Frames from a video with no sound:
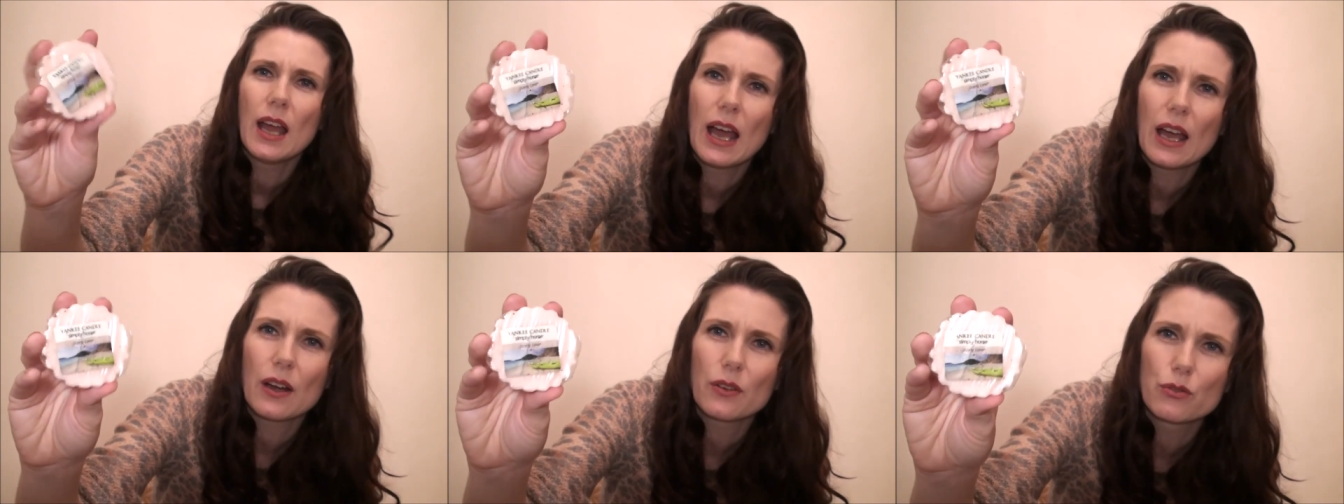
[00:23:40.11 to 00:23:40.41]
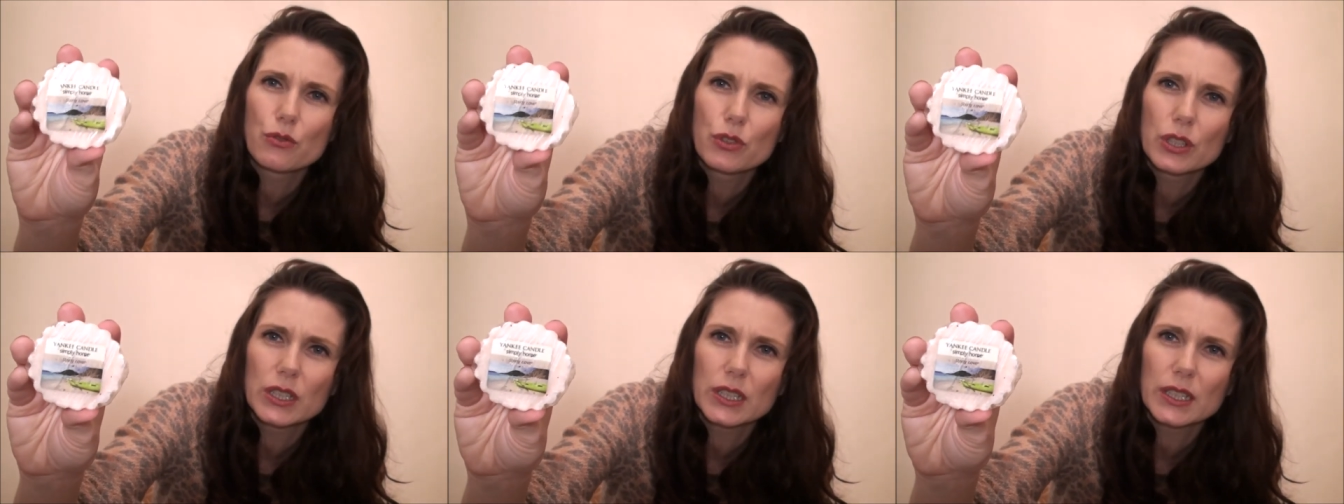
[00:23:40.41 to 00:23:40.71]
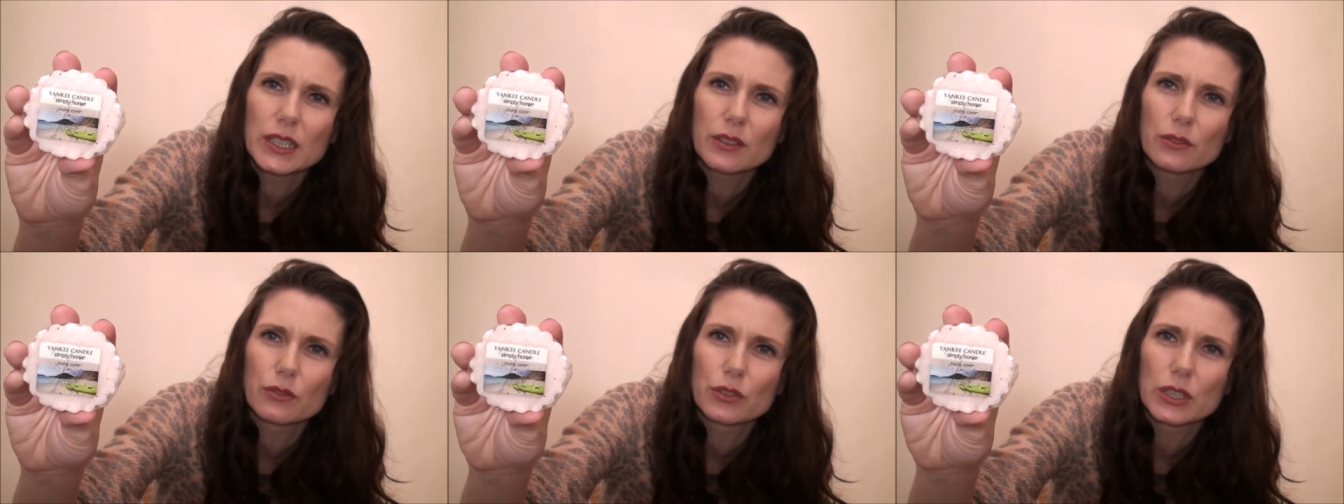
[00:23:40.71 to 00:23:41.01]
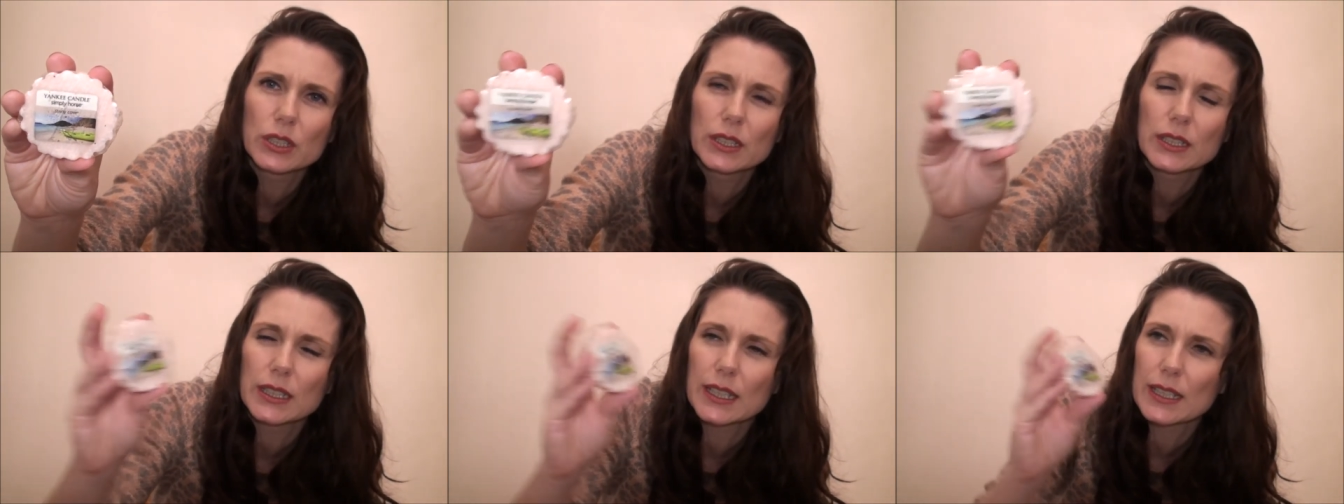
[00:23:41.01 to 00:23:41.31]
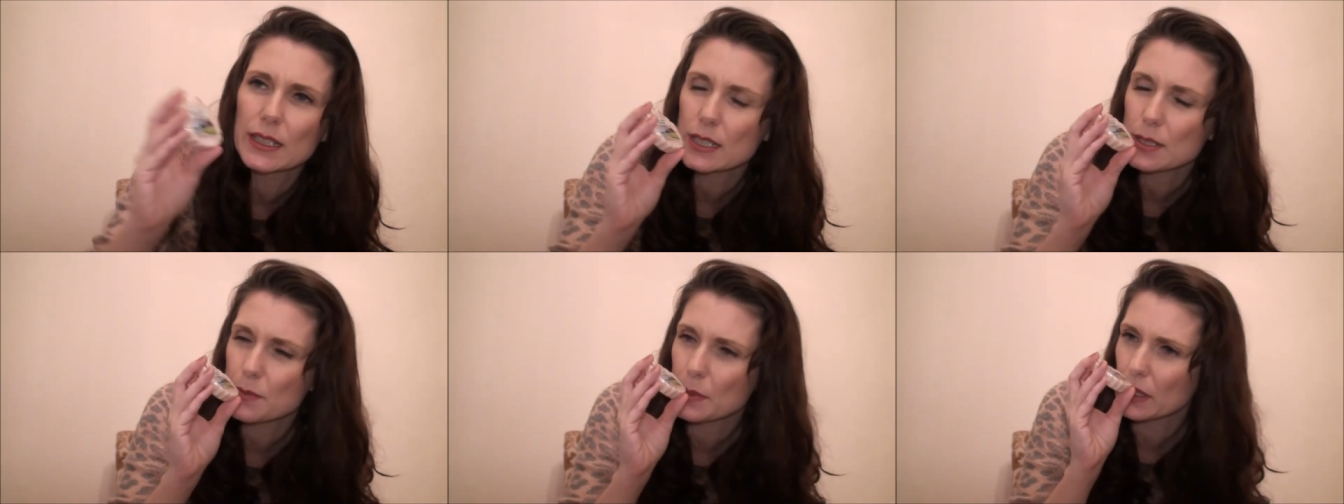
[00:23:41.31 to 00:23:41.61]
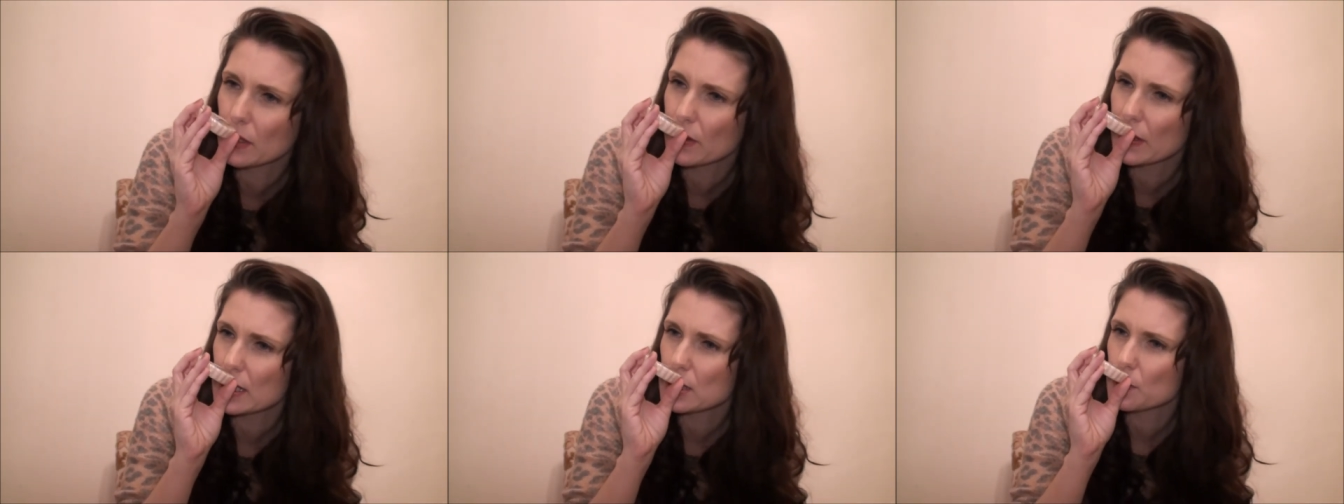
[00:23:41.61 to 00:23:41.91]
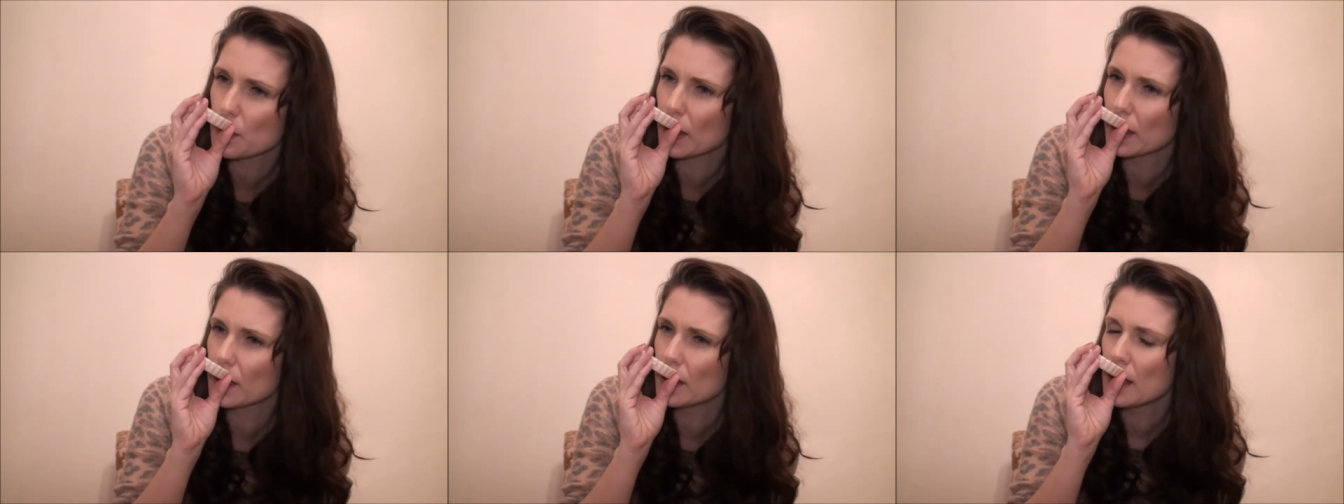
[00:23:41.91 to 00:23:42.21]
I really really like the smell of this
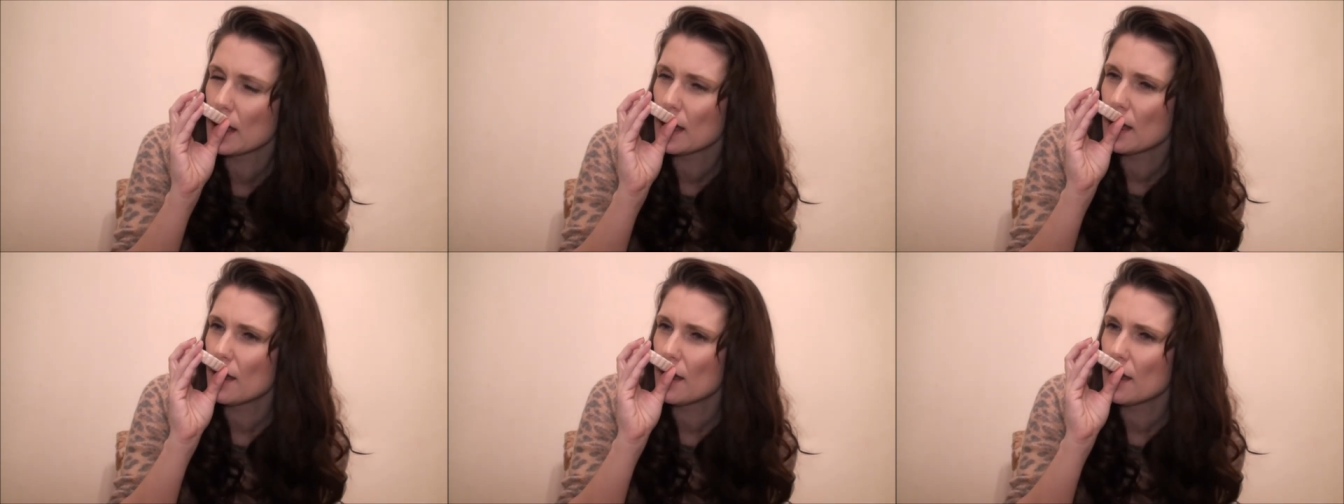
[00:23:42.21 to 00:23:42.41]
one